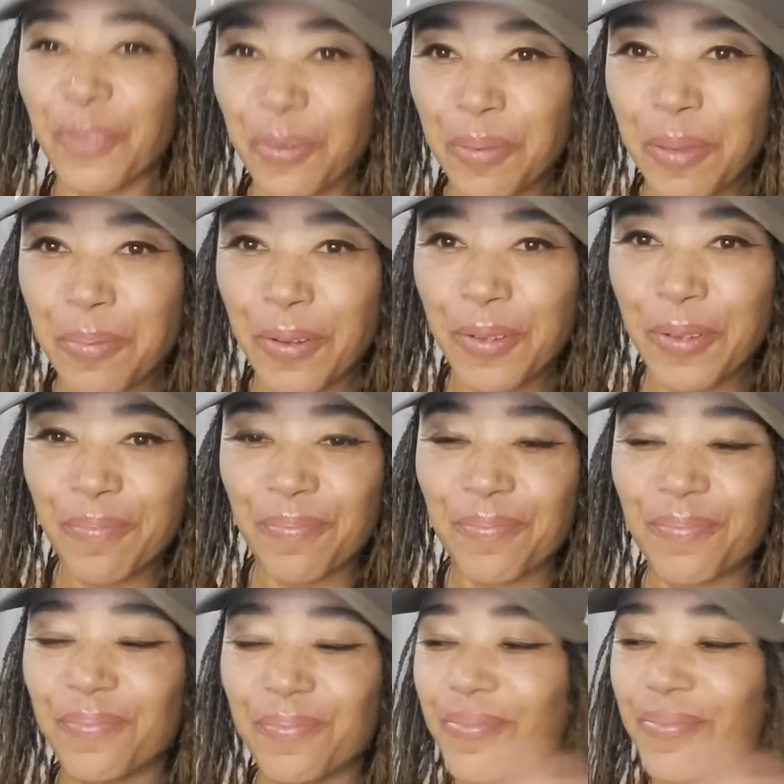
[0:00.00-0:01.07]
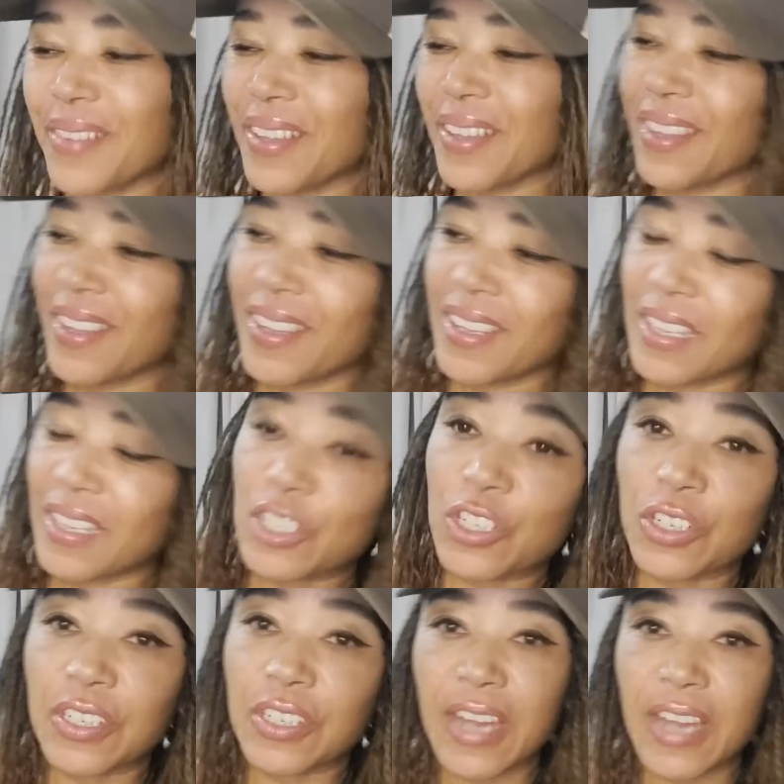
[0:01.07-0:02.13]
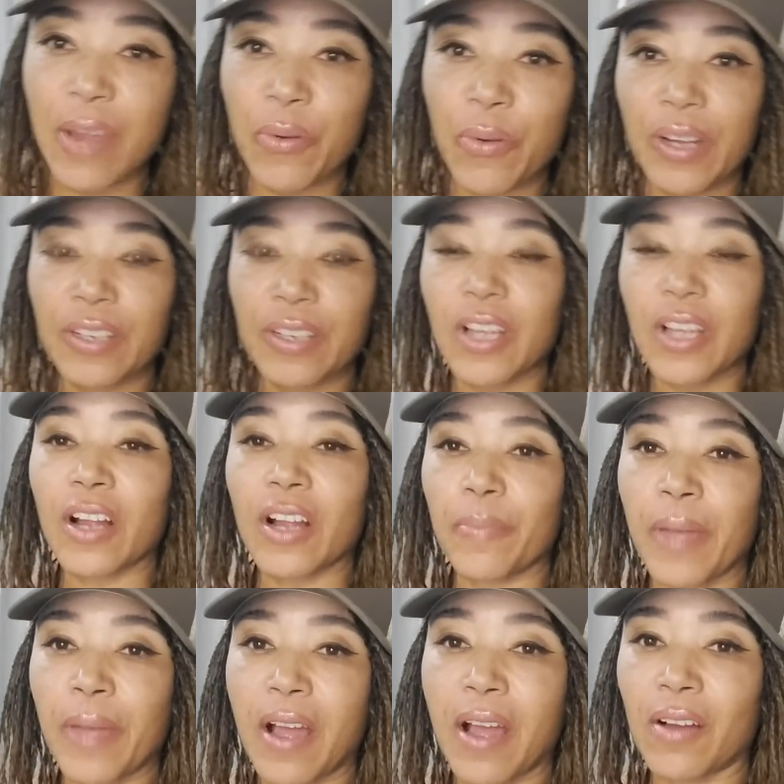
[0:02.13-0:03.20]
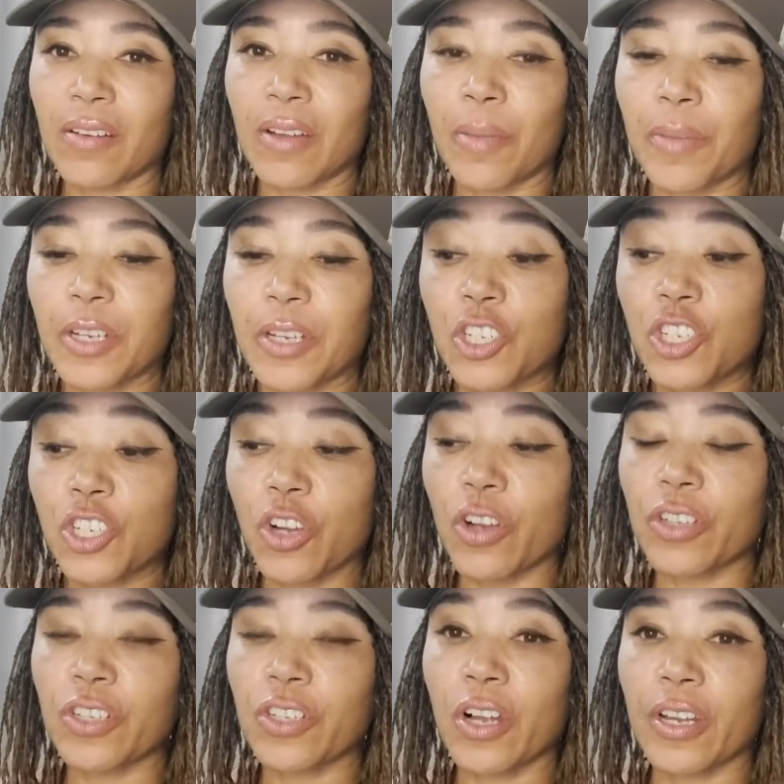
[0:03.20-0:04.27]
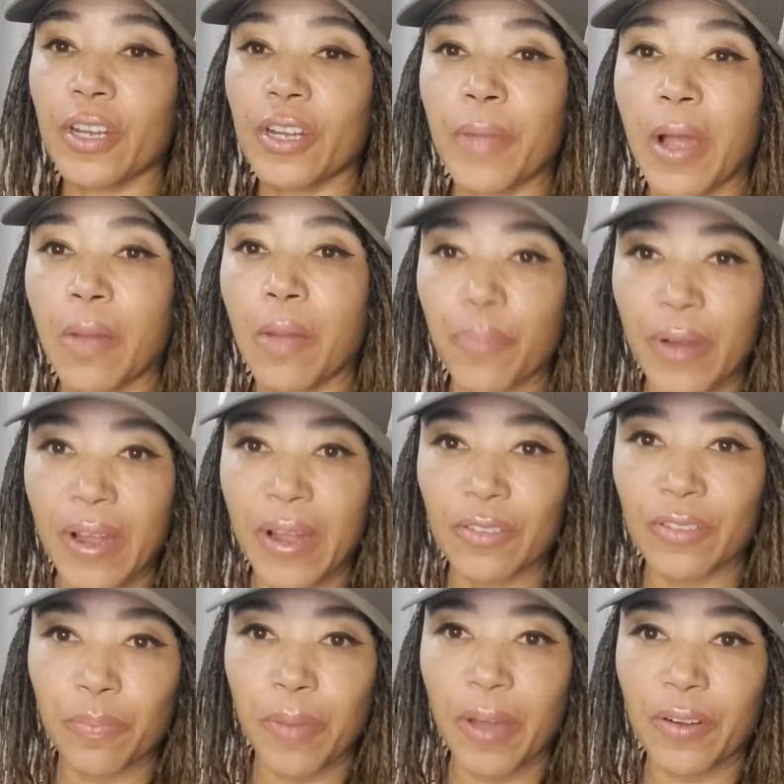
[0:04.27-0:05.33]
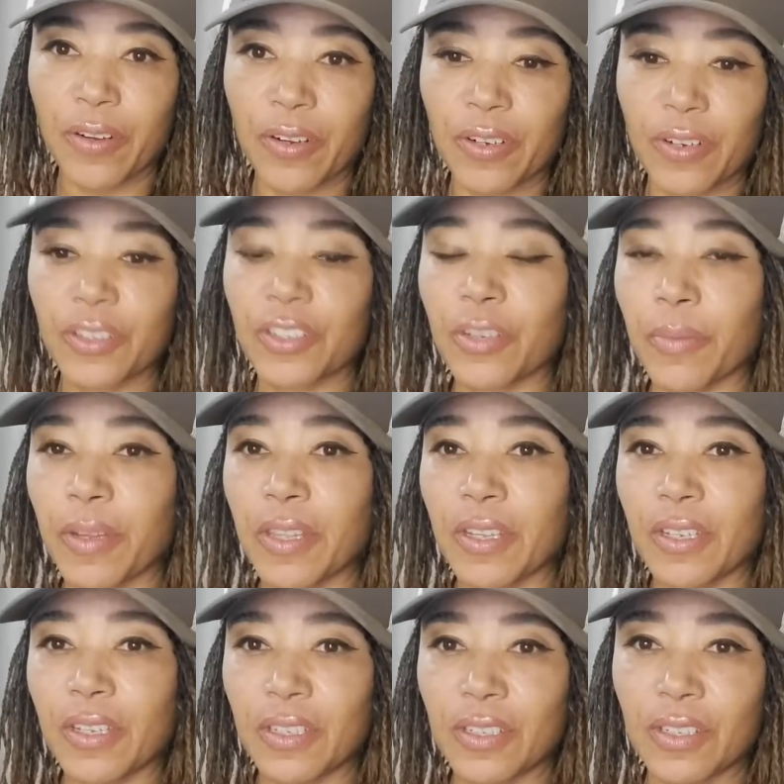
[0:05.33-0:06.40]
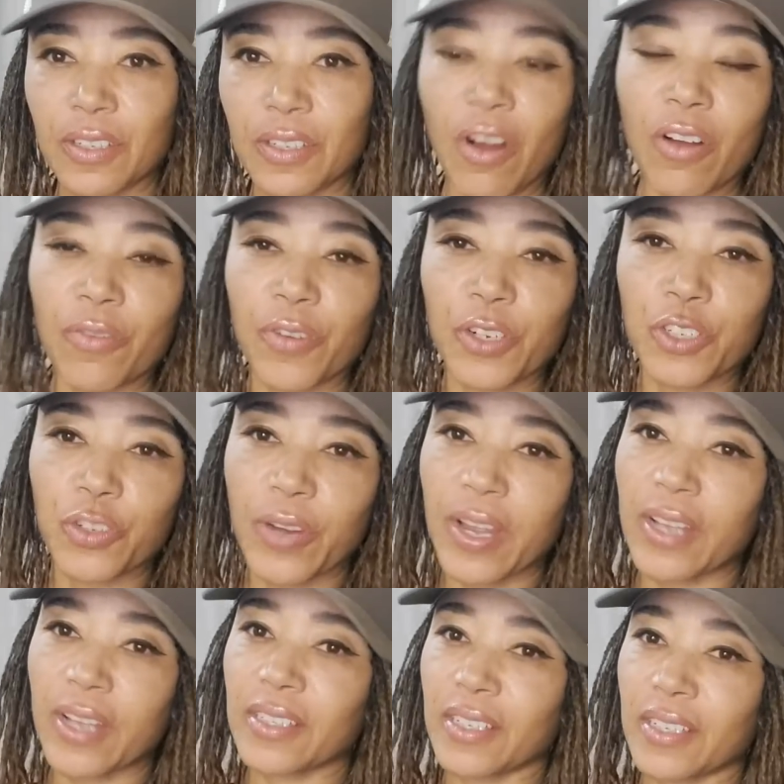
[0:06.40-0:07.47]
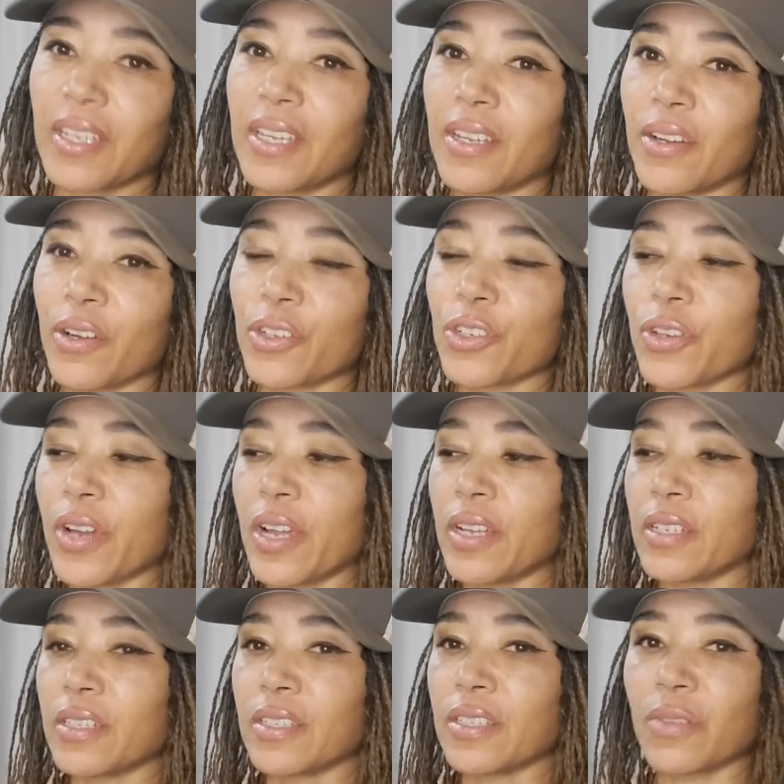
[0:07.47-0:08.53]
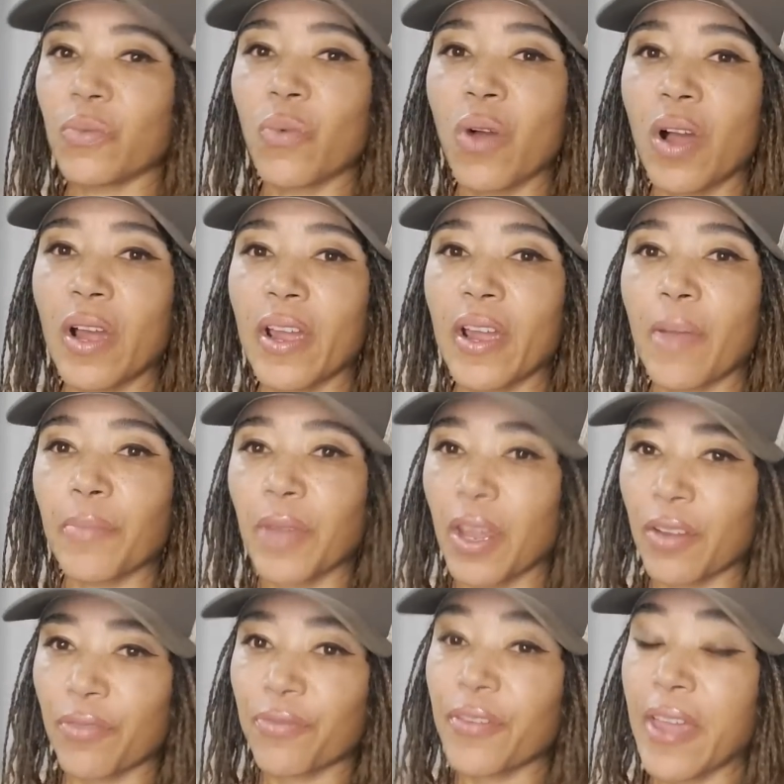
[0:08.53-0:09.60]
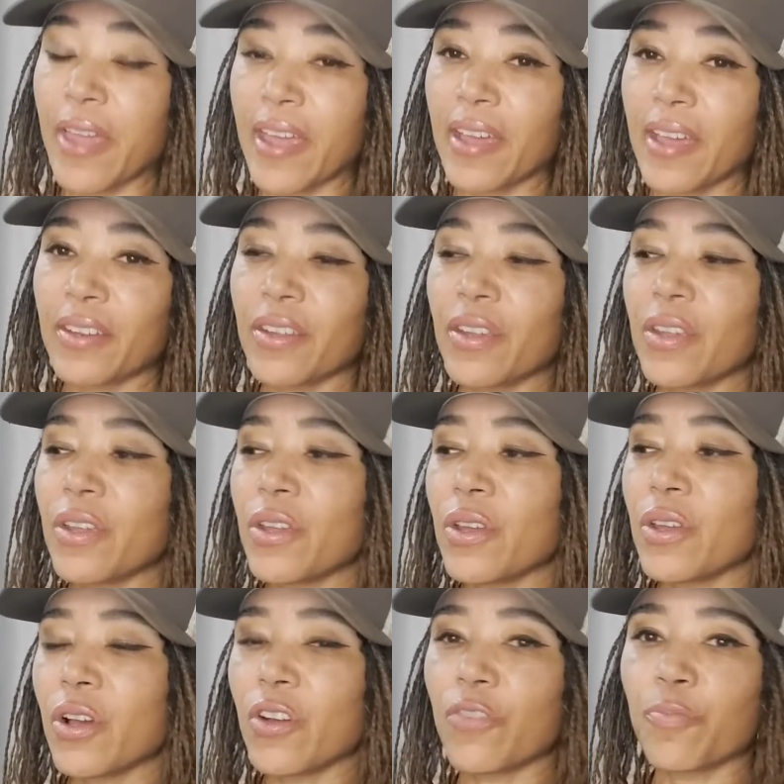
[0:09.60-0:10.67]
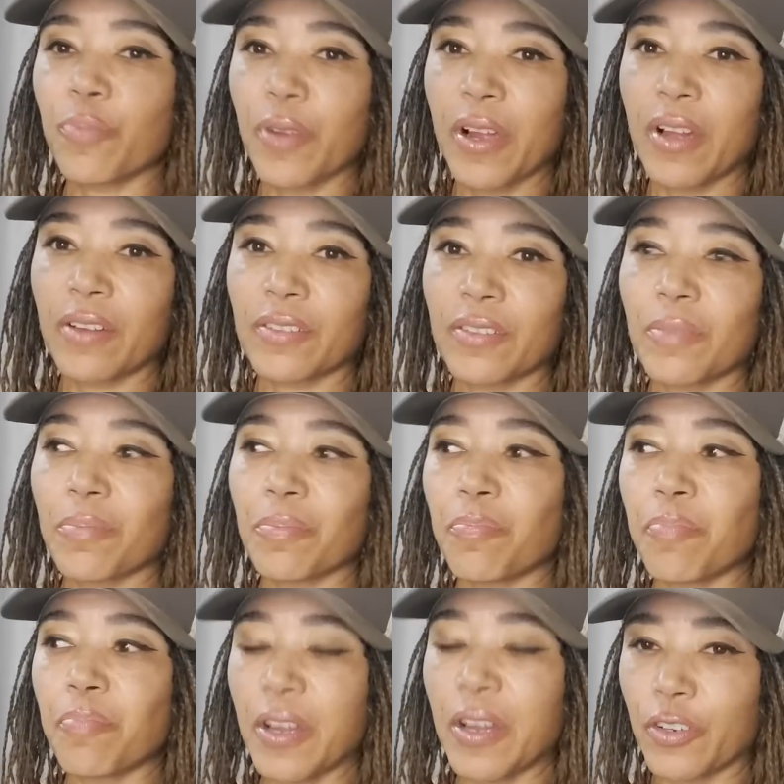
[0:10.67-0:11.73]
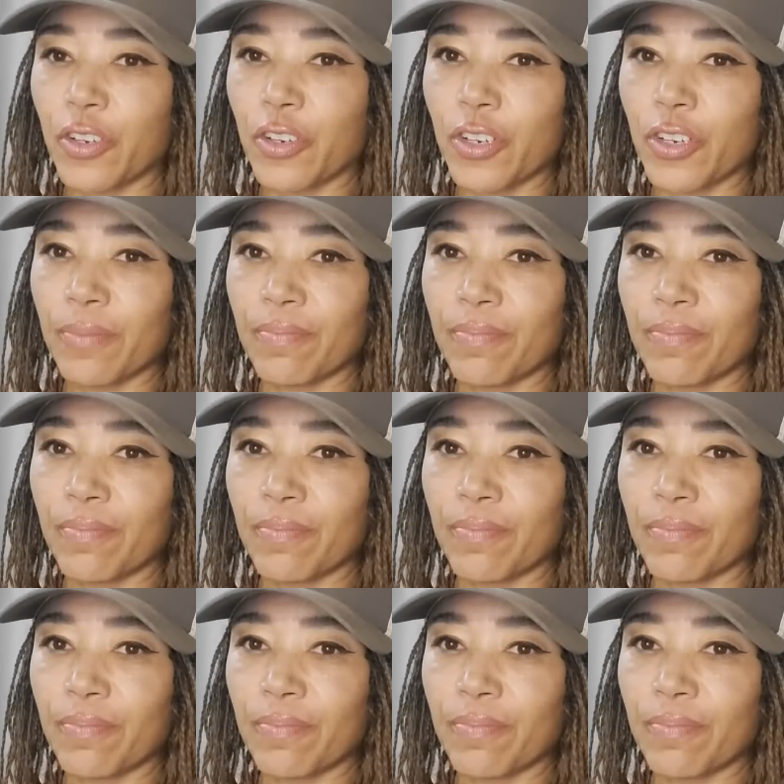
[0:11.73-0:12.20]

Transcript: People. So today we're going to talk about, I'm going to start talking about brown butter and some of these carnivore trends and keto trends and why I'm not a fan of brown butter.